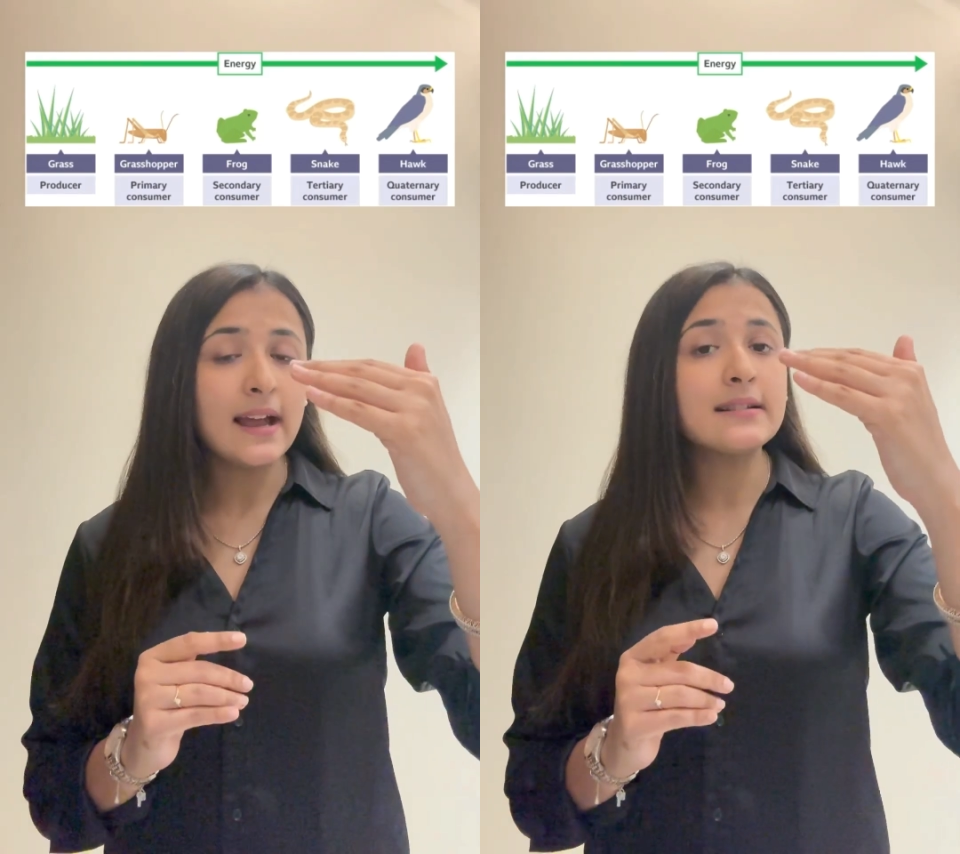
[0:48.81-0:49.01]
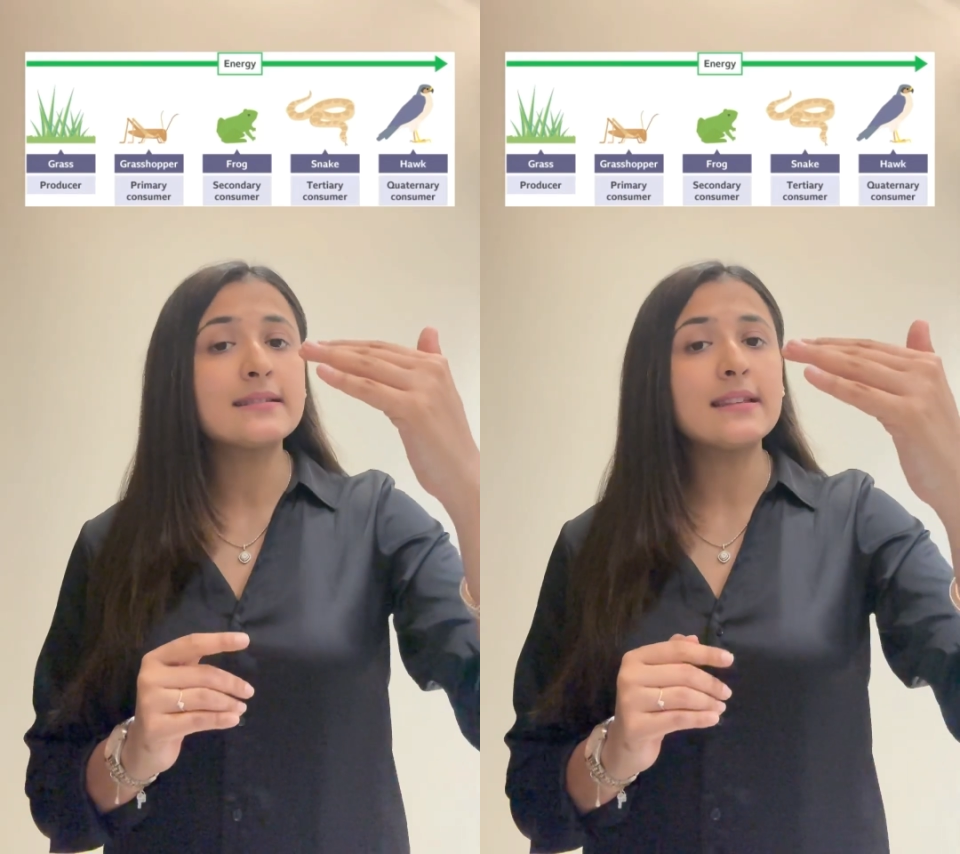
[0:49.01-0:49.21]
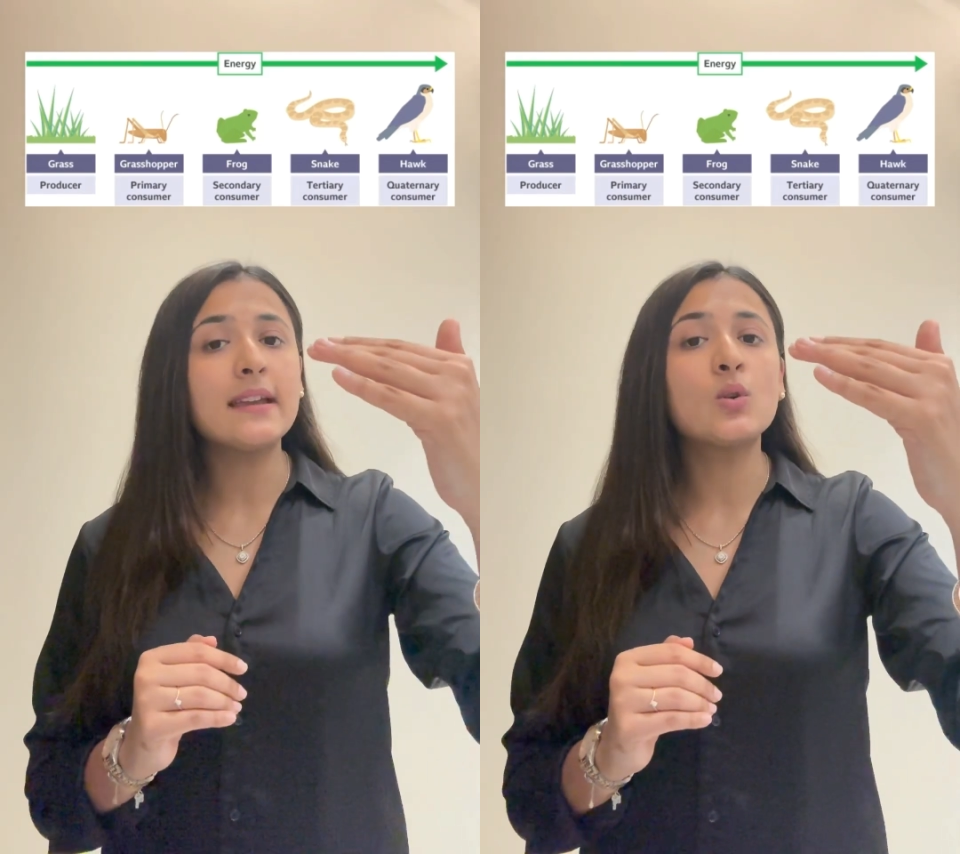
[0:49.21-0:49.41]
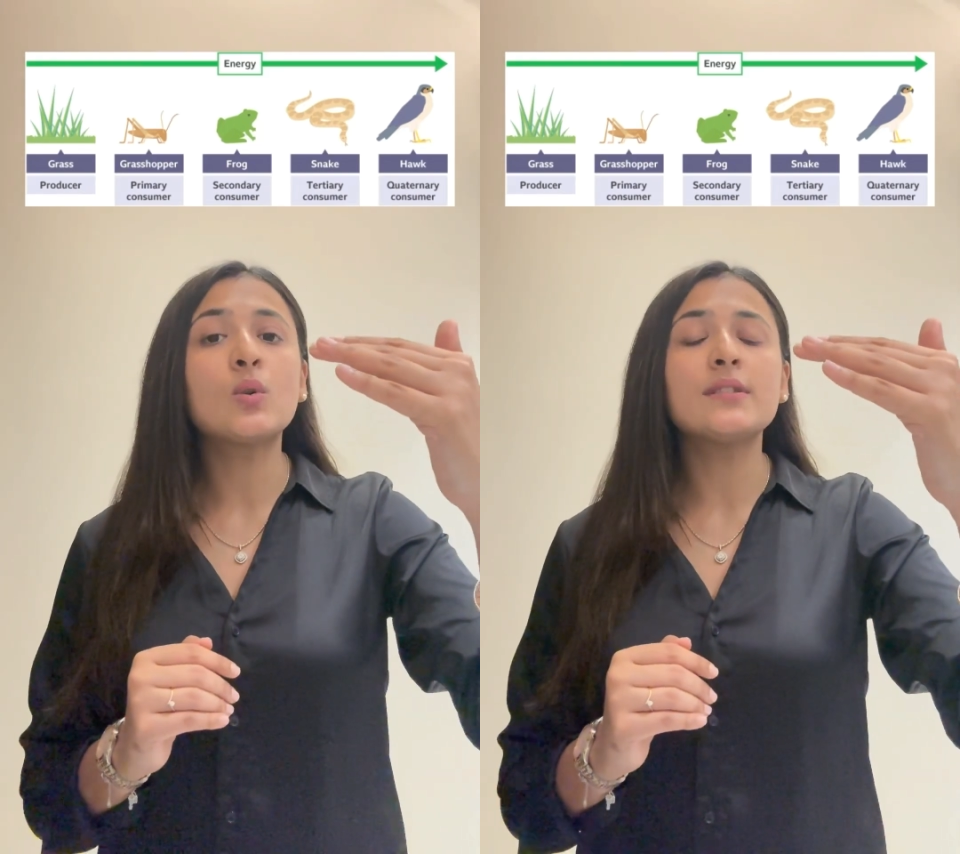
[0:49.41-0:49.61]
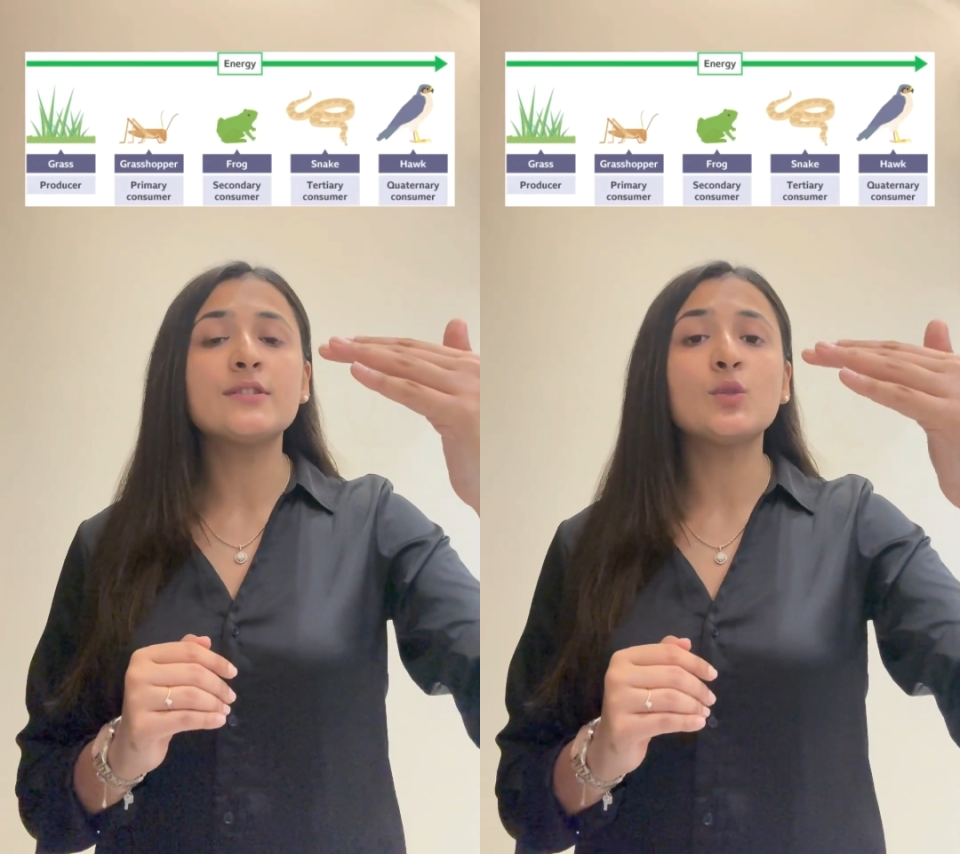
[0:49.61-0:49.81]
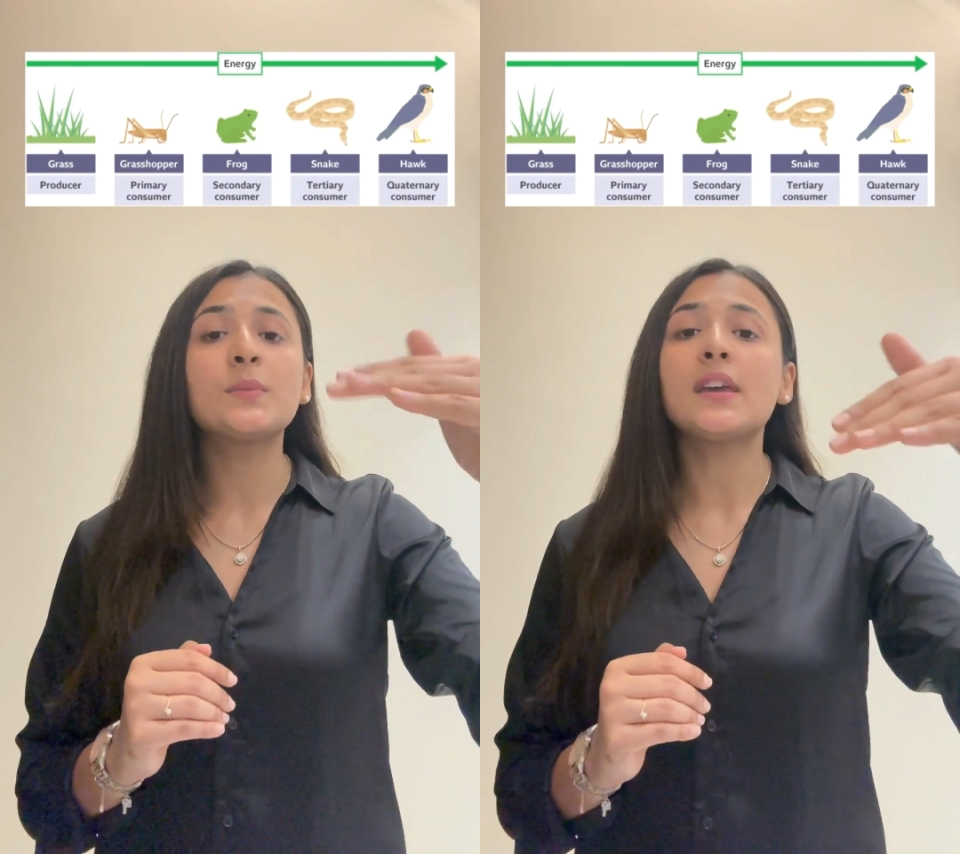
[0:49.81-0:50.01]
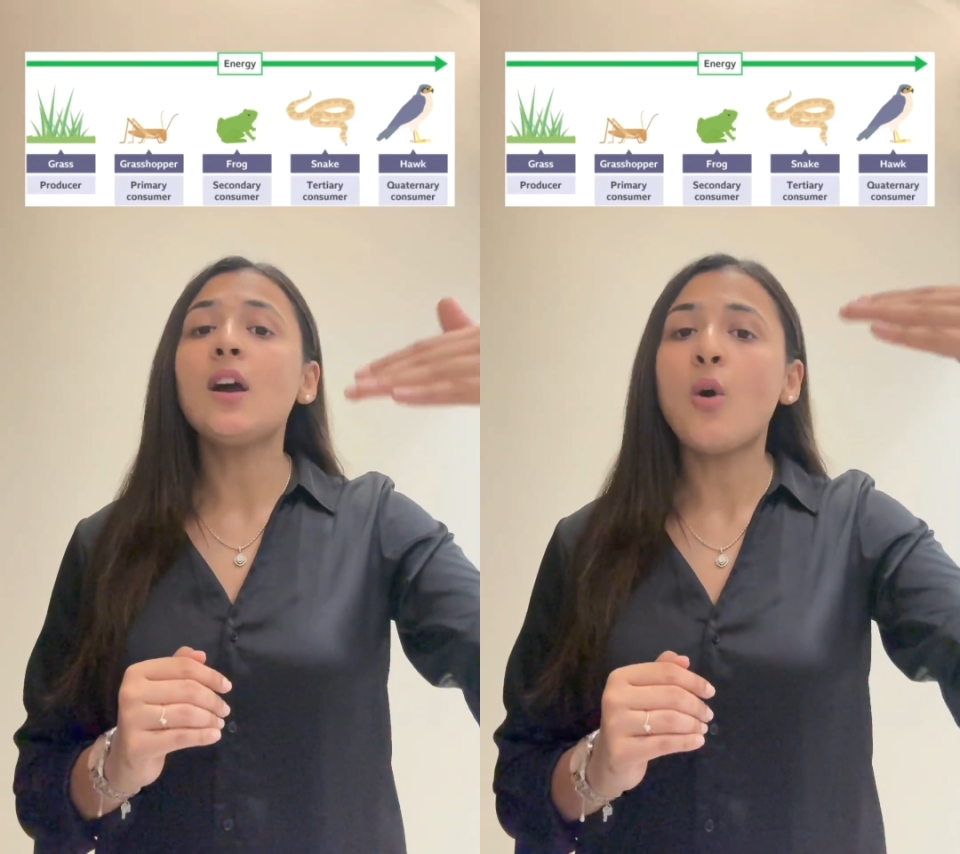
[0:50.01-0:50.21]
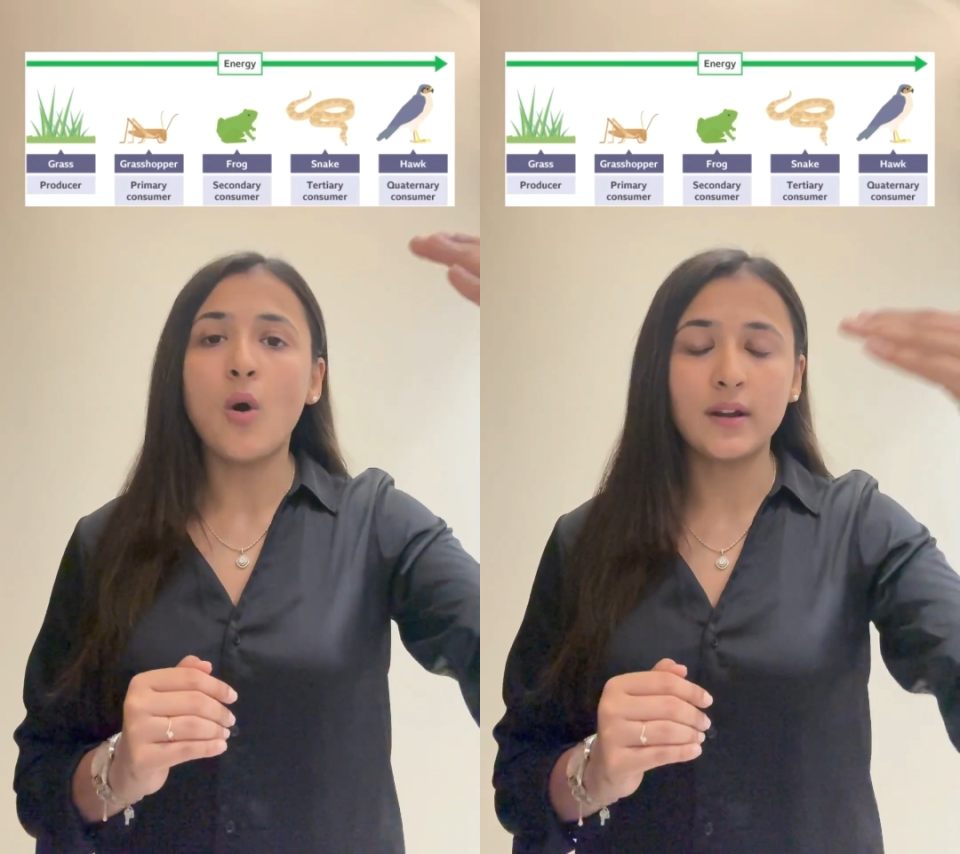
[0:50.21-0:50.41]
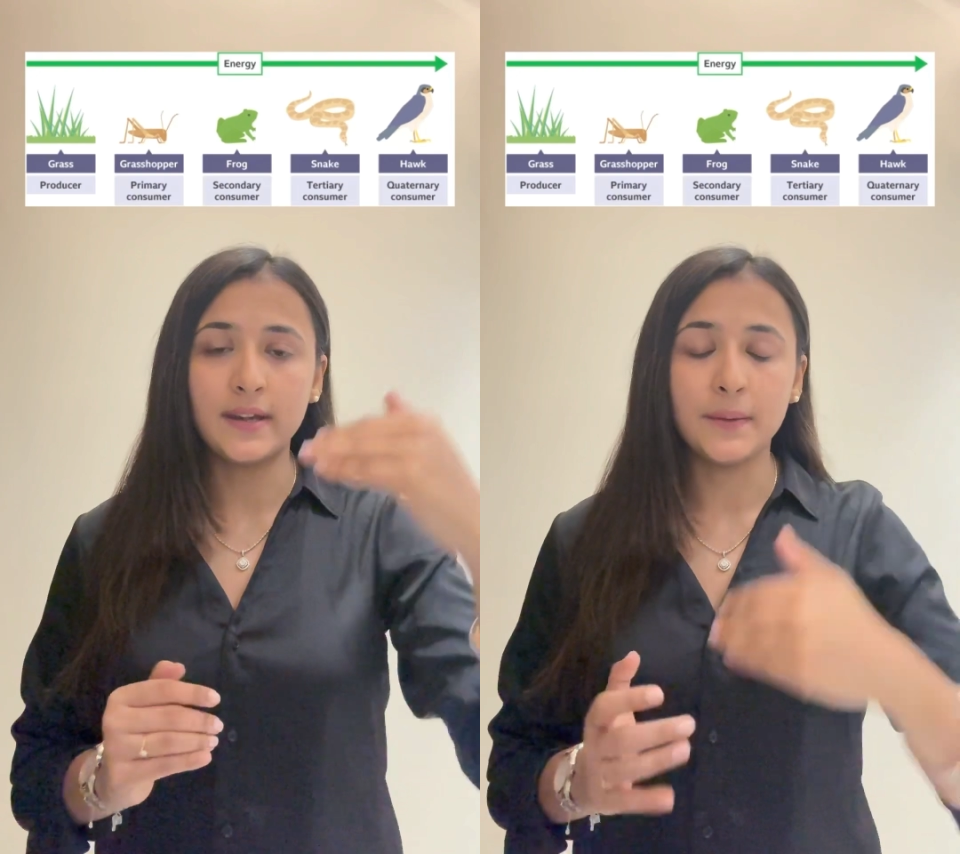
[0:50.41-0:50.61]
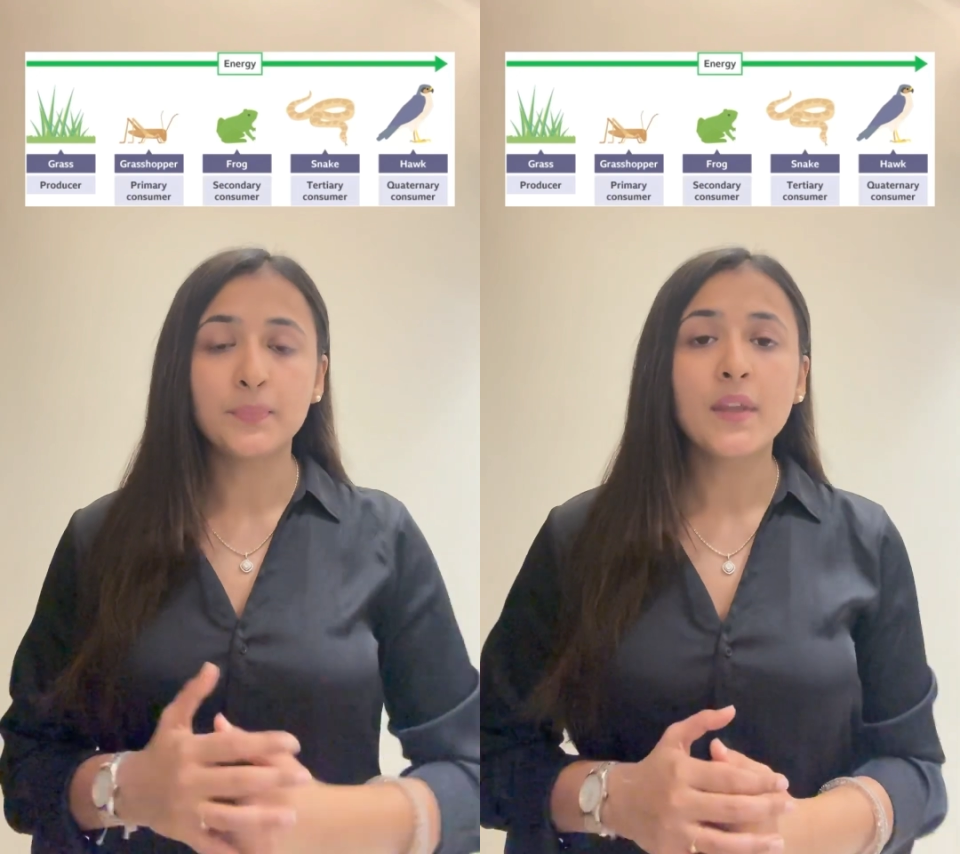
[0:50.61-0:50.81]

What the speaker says: and snake ko consume kiya hawk ne.